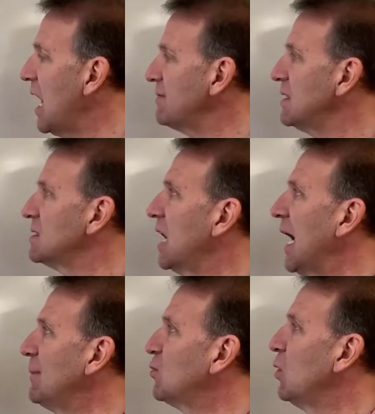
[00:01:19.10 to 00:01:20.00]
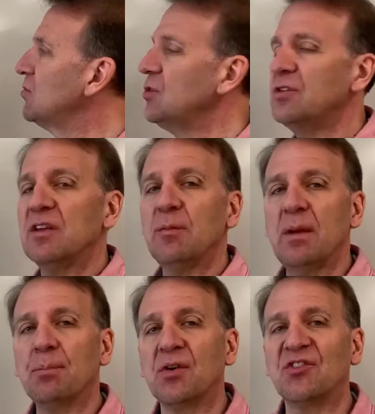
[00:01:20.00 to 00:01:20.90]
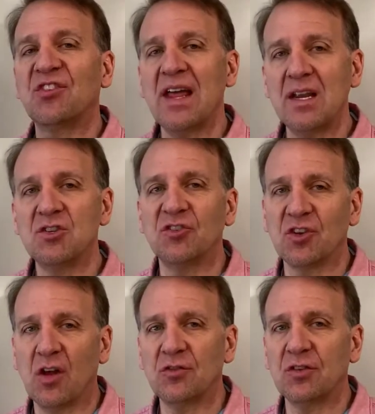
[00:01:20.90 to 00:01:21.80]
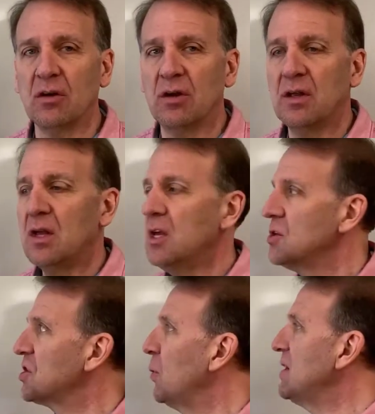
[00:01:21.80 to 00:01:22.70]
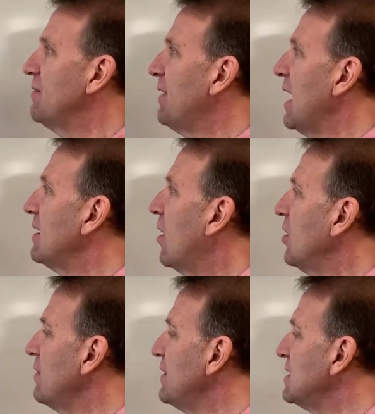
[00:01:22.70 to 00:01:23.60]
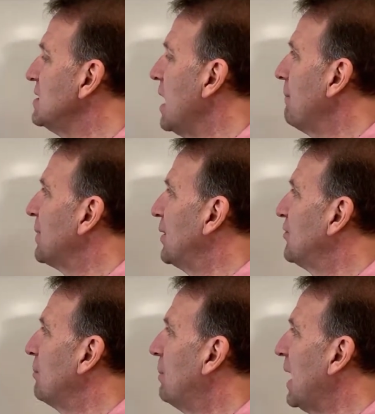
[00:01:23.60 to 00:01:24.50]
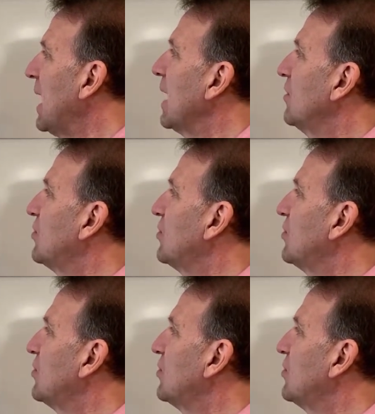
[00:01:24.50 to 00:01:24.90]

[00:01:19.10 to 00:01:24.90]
oftentimes we'll do them in percentages also. So we divide all of these numbers by